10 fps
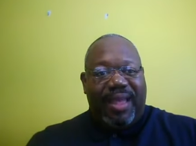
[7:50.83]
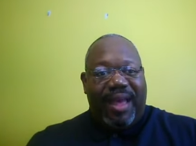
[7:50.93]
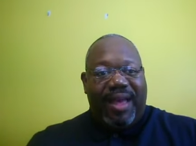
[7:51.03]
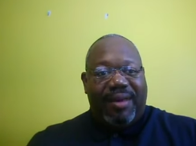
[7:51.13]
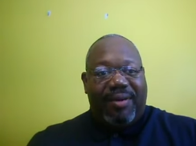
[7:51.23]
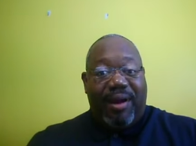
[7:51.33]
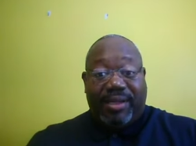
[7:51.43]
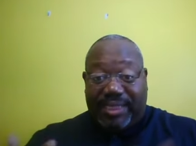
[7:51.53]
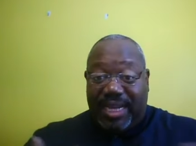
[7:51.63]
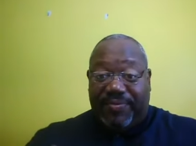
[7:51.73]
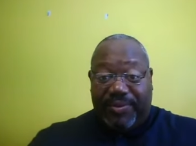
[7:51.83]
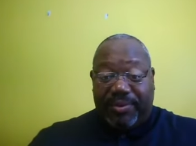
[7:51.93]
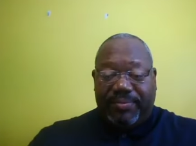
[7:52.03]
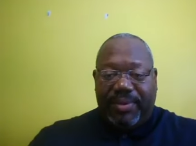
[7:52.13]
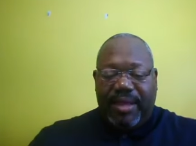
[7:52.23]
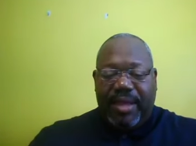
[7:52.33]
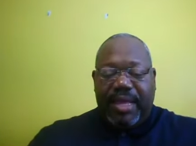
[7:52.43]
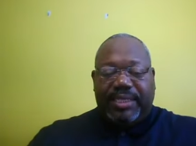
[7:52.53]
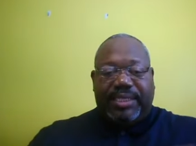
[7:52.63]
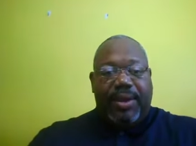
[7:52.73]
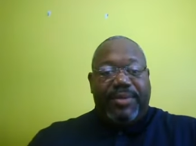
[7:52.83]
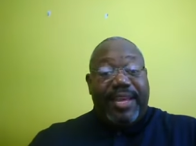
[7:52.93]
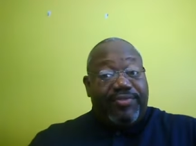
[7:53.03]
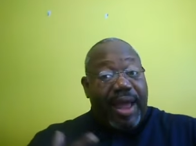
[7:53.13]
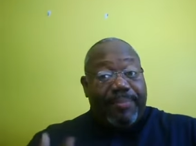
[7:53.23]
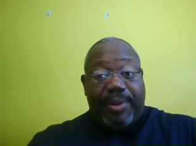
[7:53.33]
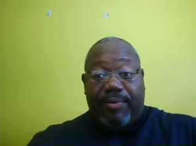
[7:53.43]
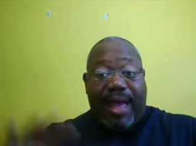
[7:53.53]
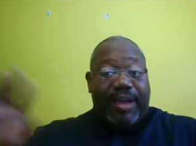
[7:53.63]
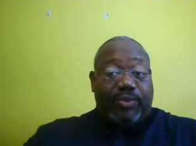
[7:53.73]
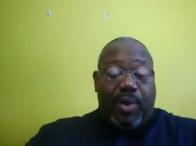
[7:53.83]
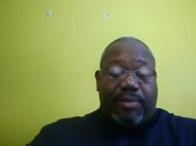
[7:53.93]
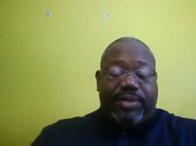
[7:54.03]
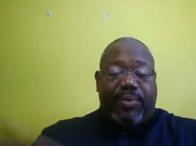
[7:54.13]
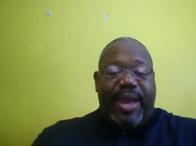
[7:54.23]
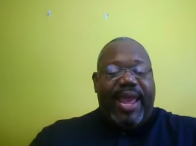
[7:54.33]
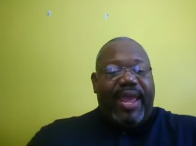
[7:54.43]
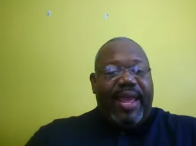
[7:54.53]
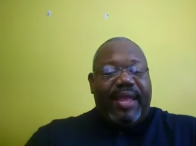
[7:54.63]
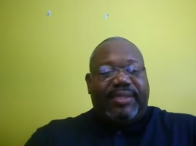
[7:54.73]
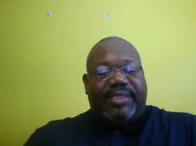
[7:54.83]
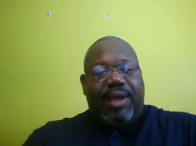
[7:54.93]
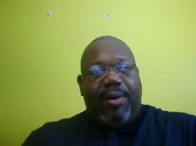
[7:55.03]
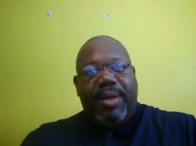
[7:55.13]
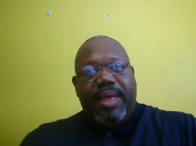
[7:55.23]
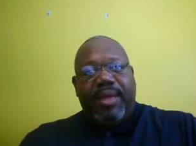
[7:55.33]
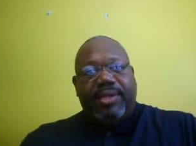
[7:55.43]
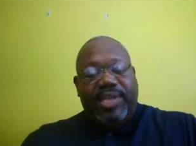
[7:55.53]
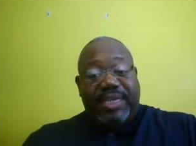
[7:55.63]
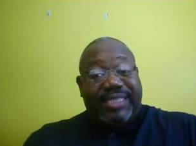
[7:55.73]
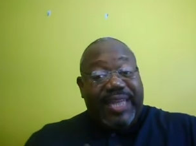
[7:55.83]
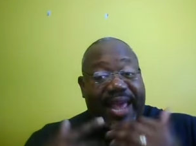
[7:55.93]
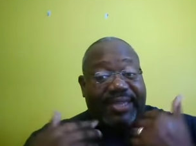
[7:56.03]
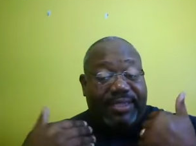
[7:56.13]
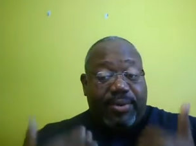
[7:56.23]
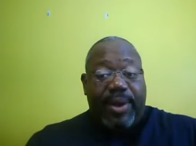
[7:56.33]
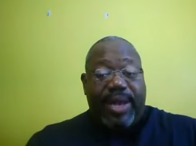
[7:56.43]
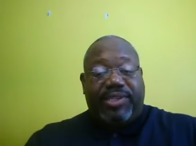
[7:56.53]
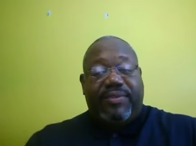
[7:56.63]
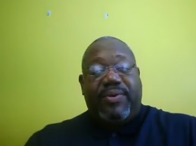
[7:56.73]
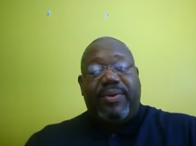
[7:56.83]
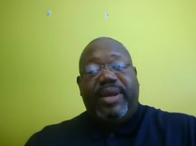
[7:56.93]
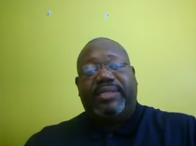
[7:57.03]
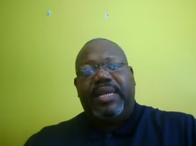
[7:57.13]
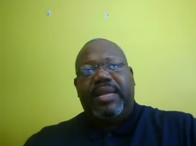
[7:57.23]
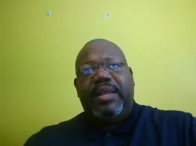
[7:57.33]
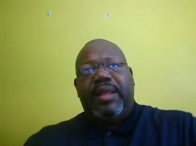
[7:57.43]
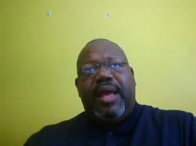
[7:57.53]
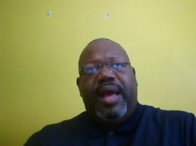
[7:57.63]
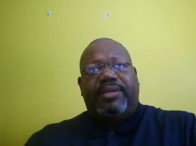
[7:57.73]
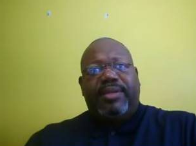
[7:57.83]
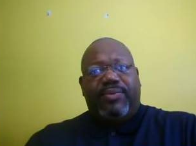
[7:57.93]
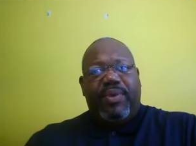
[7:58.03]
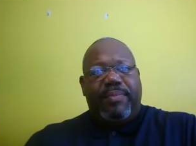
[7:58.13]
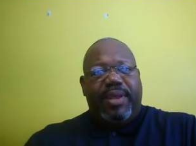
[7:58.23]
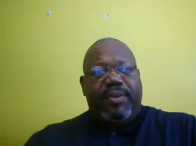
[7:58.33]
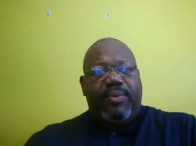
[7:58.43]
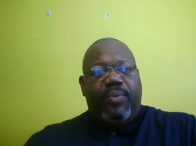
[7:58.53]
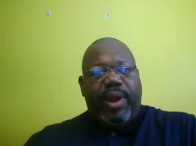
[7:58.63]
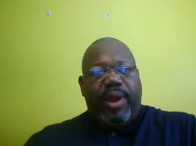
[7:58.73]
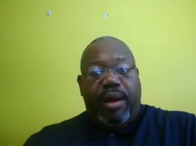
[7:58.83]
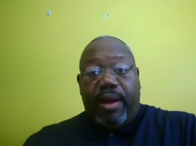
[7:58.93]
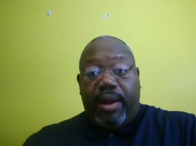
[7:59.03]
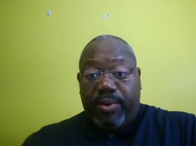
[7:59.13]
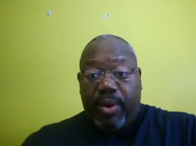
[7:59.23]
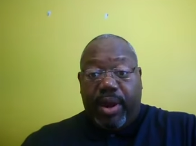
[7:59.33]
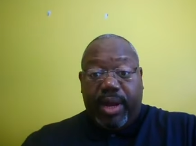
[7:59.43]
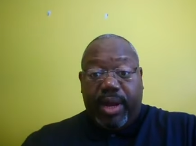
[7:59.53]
uh, are sinful. So they dropped their rocks, walked away. And so Jesus asked the question, of course, uh, to the woman, Where are your